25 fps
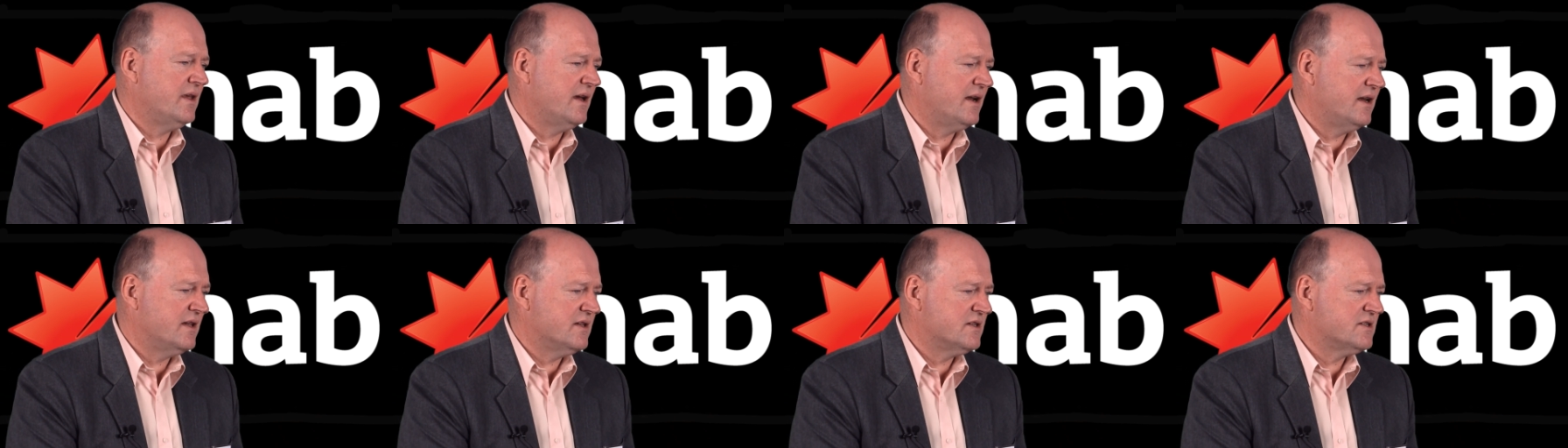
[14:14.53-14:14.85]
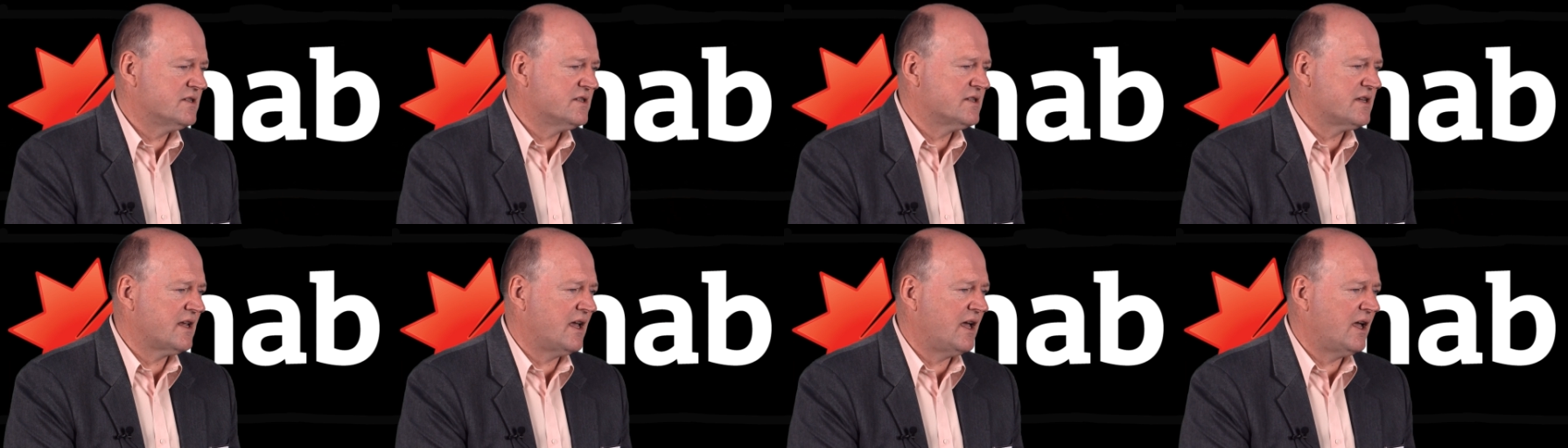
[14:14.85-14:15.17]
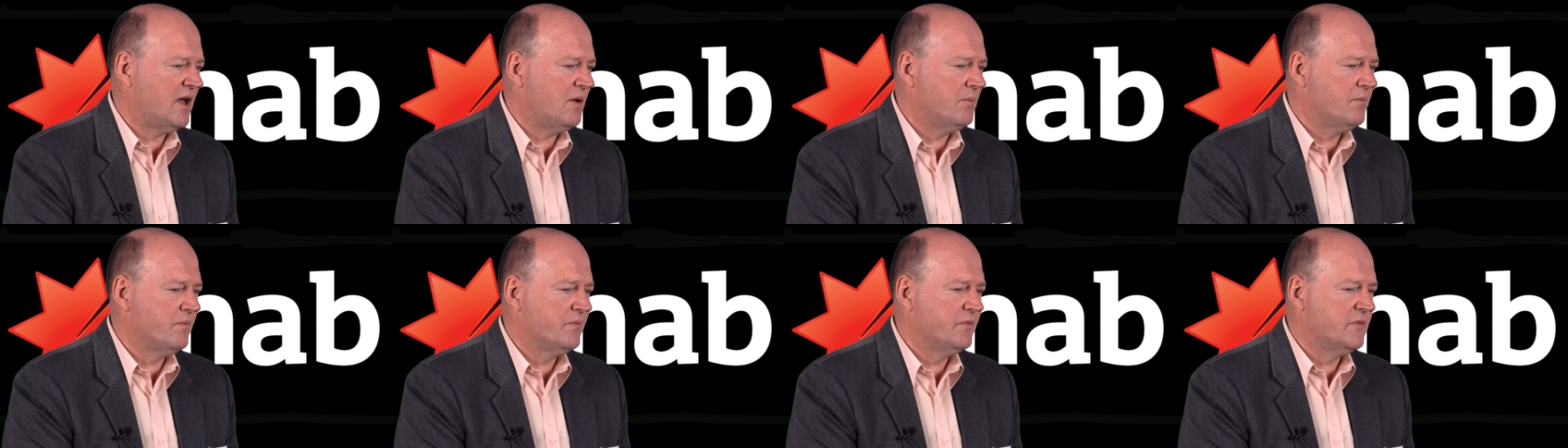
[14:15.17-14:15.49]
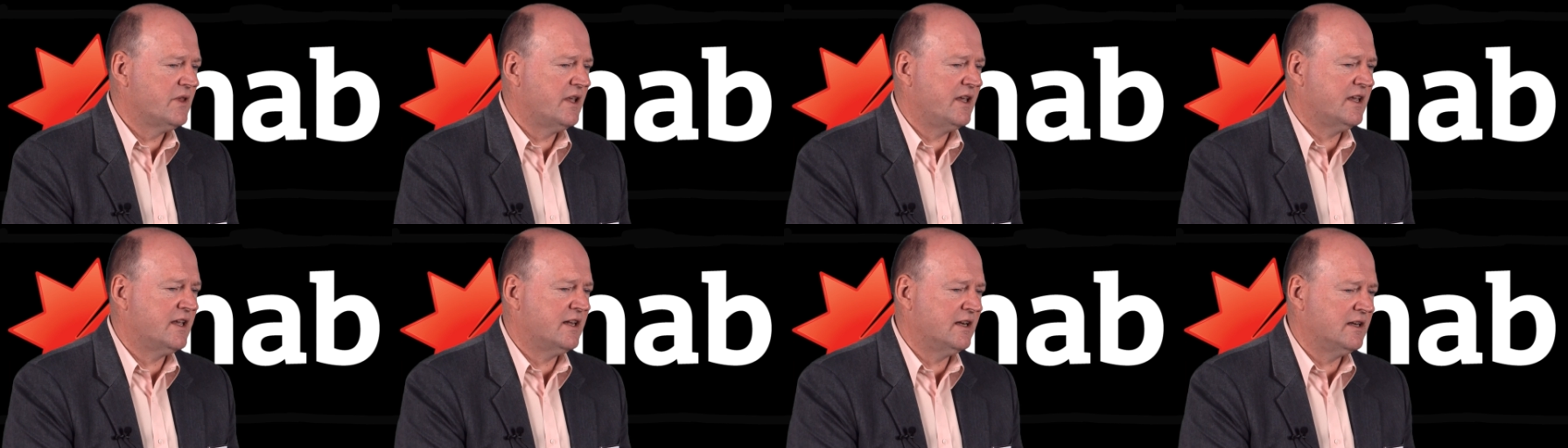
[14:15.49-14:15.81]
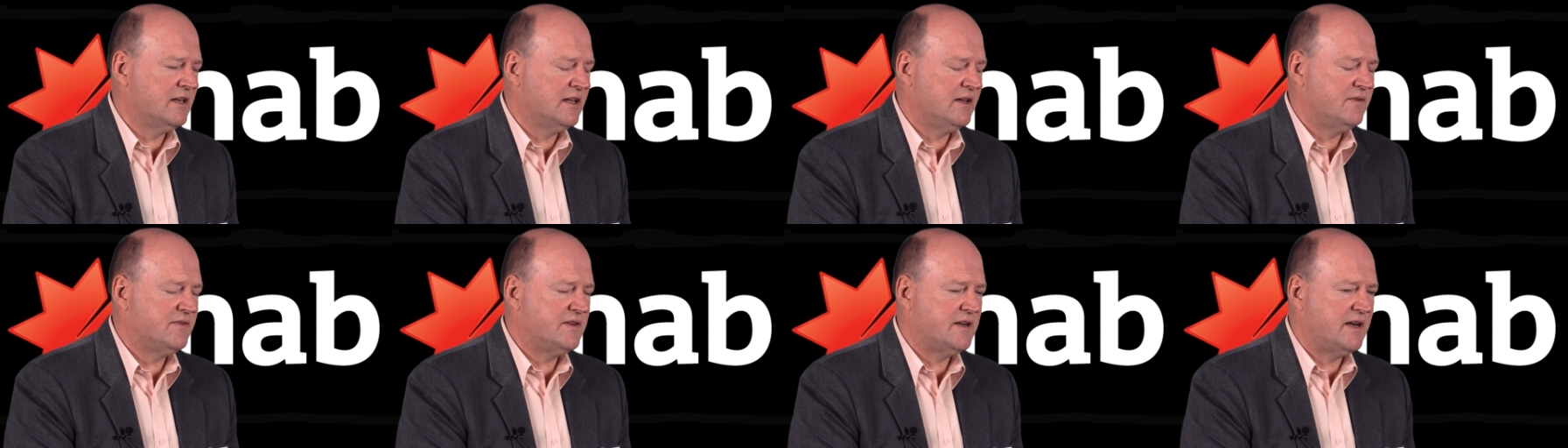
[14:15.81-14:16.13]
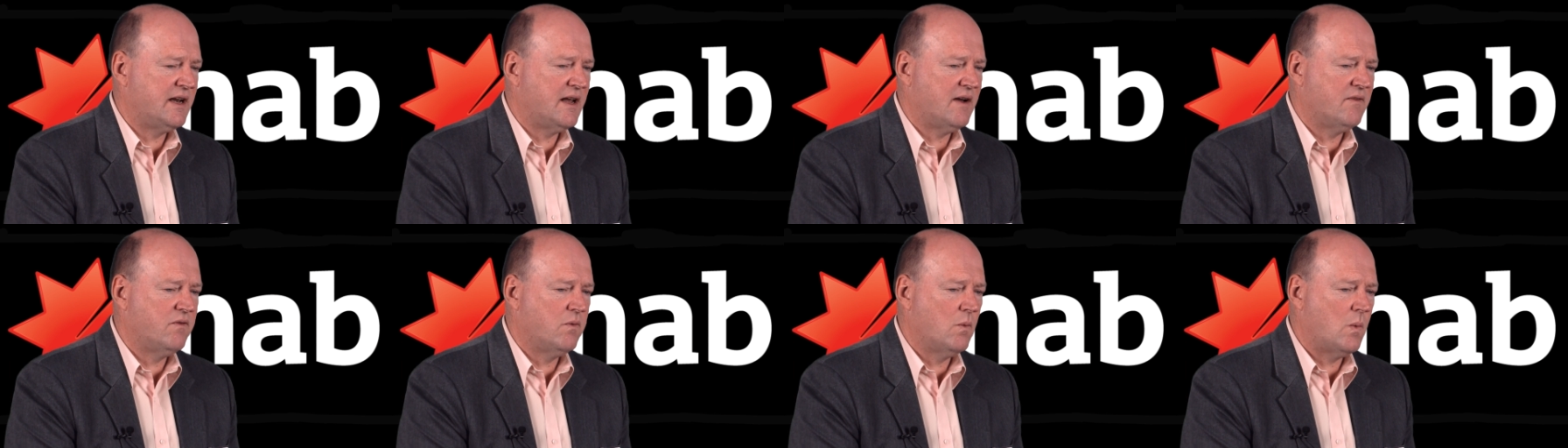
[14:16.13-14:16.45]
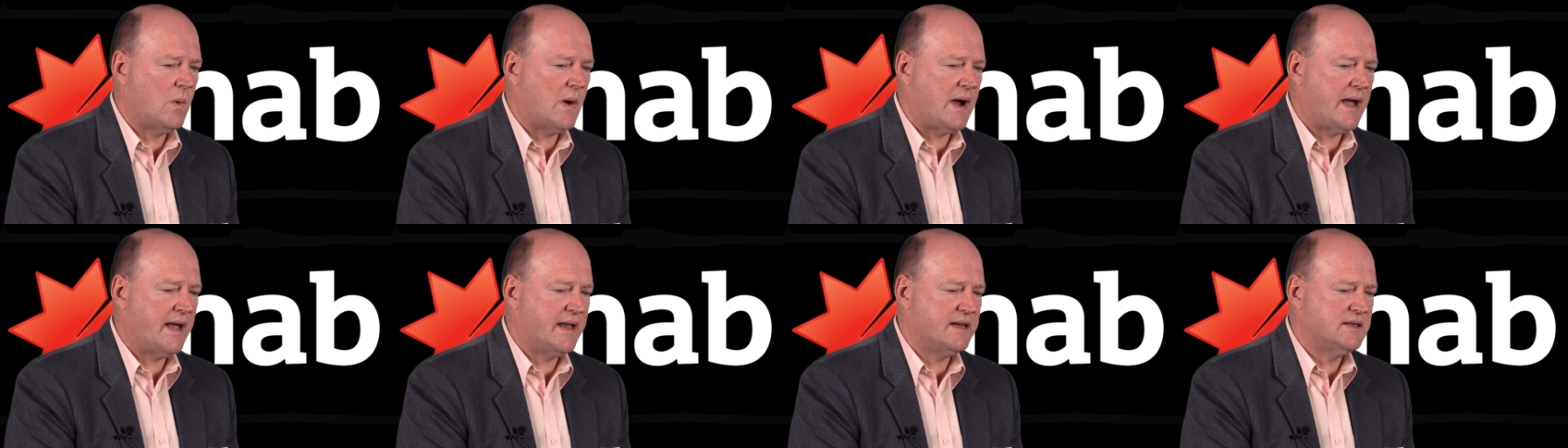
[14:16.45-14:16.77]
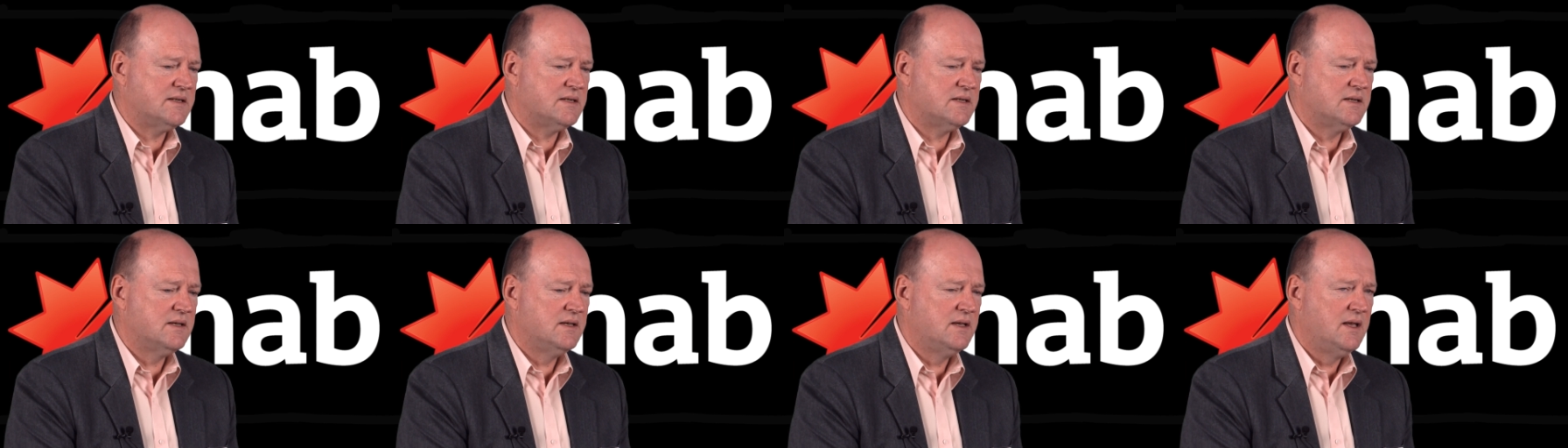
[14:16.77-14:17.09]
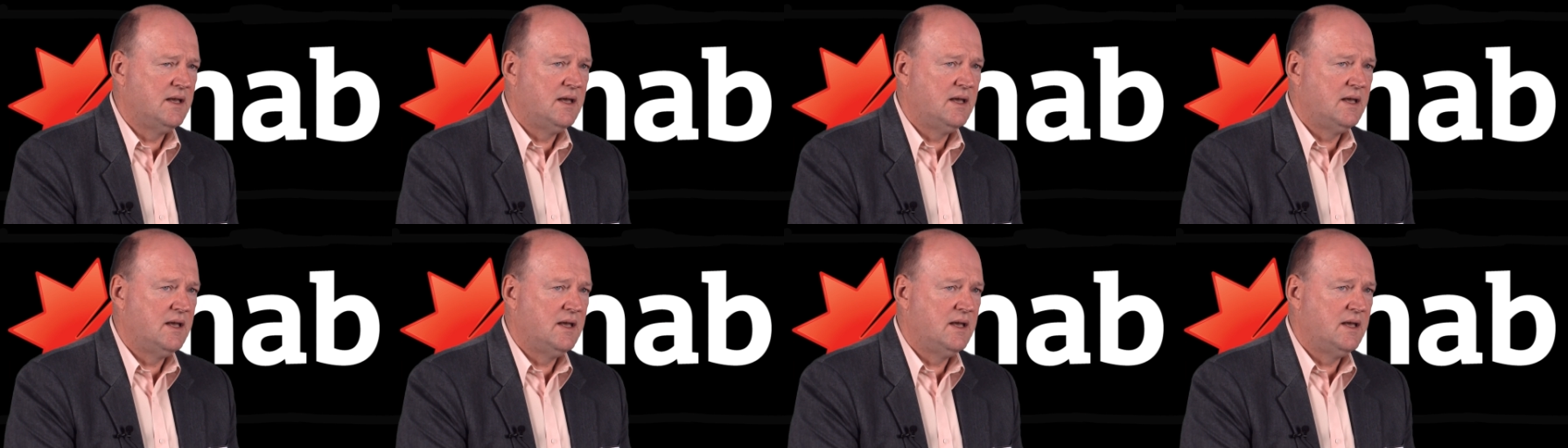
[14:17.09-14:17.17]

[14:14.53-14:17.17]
that it can lift enough weight.